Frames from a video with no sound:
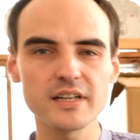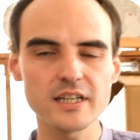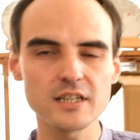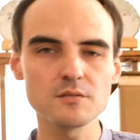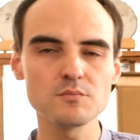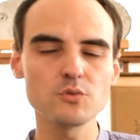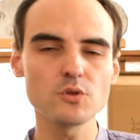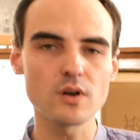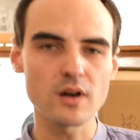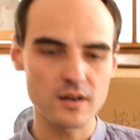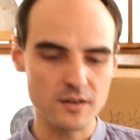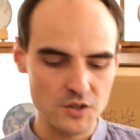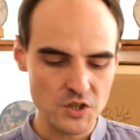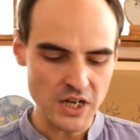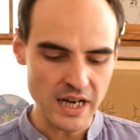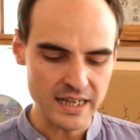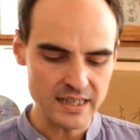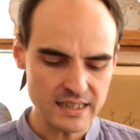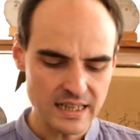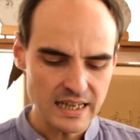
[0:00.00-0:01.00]
in
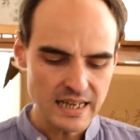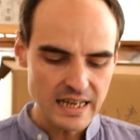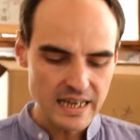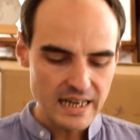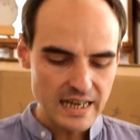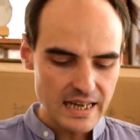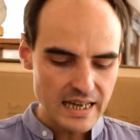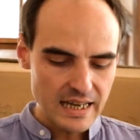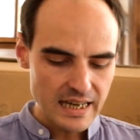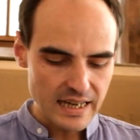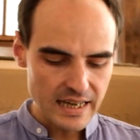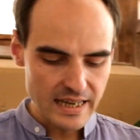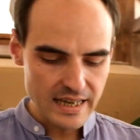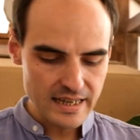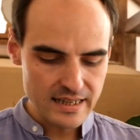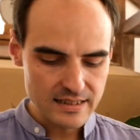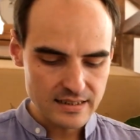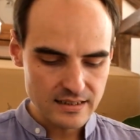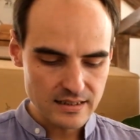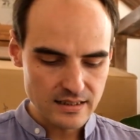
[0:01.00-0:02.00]
Bulangshan,
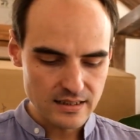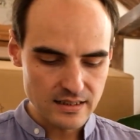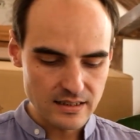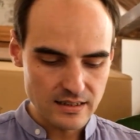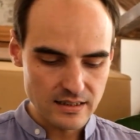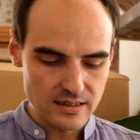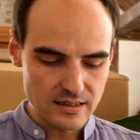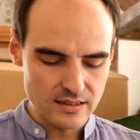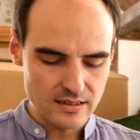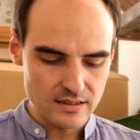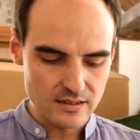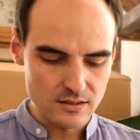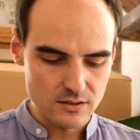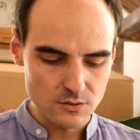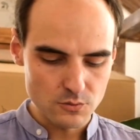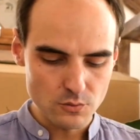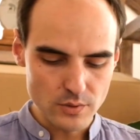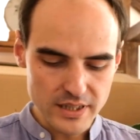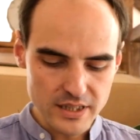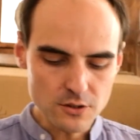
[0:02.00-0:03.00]
and
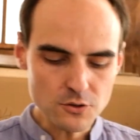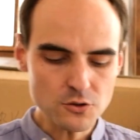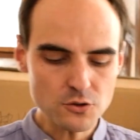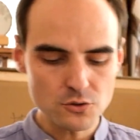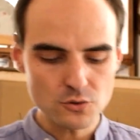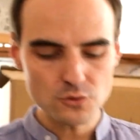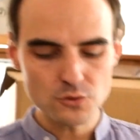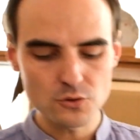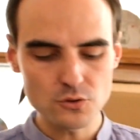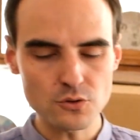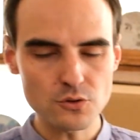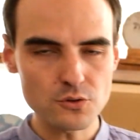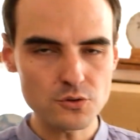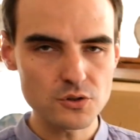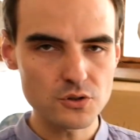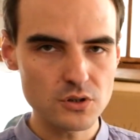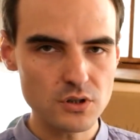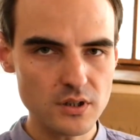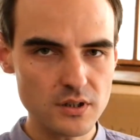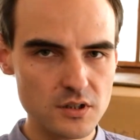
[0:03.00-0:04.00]
we used to
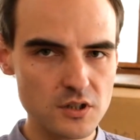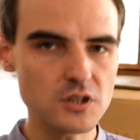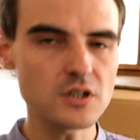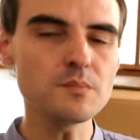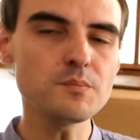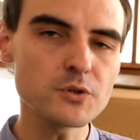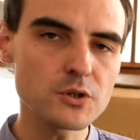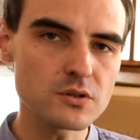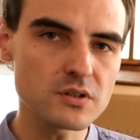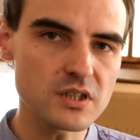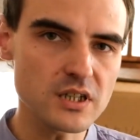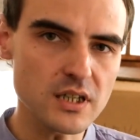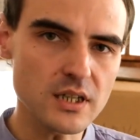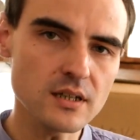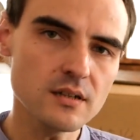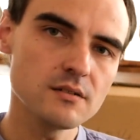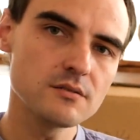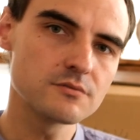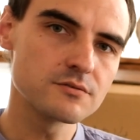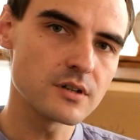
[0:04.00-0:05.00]
source cheaper
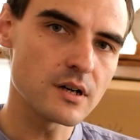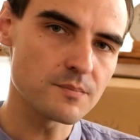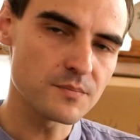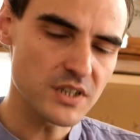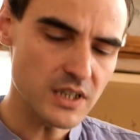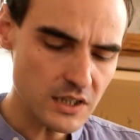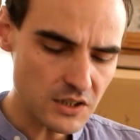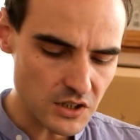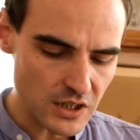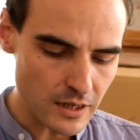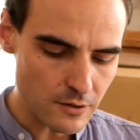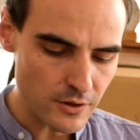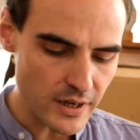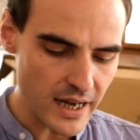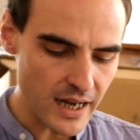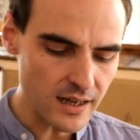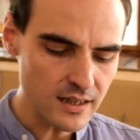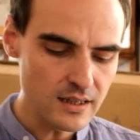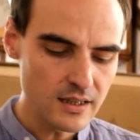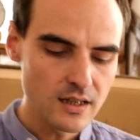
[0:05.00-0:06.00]
tea from this
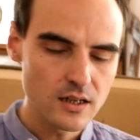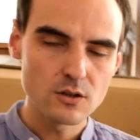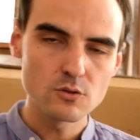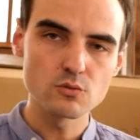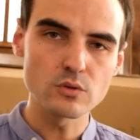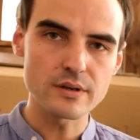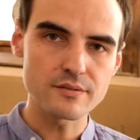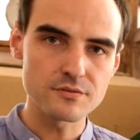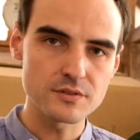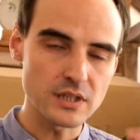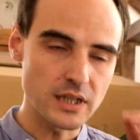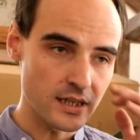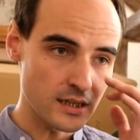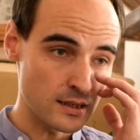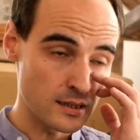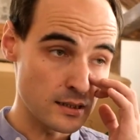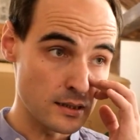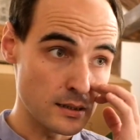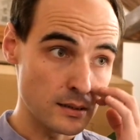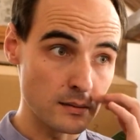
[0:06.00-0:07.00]
area with
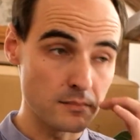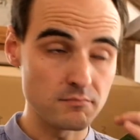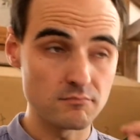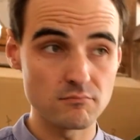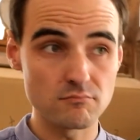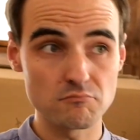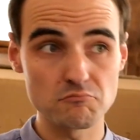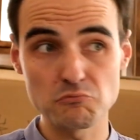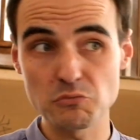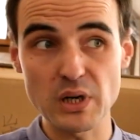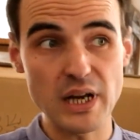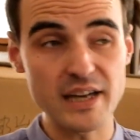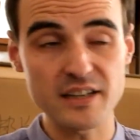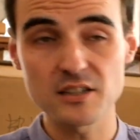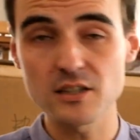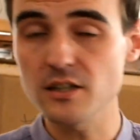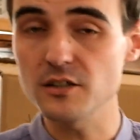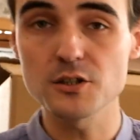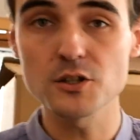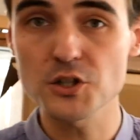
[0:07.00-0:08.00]
the
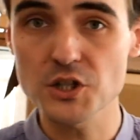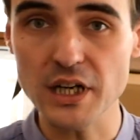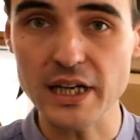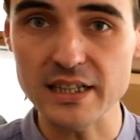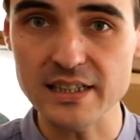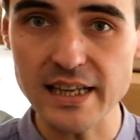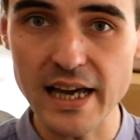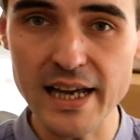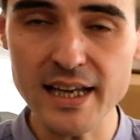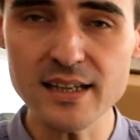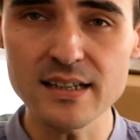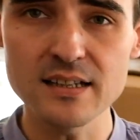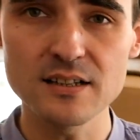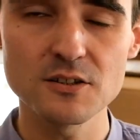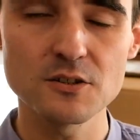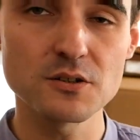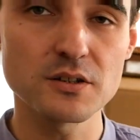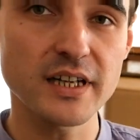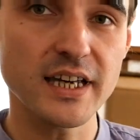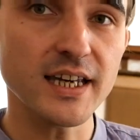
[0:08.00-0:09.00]
Shanghai,
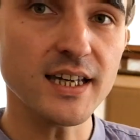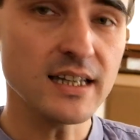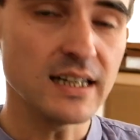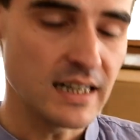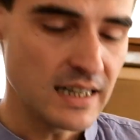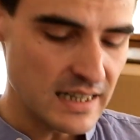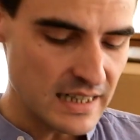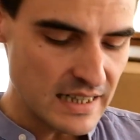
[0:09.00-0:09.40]
okay?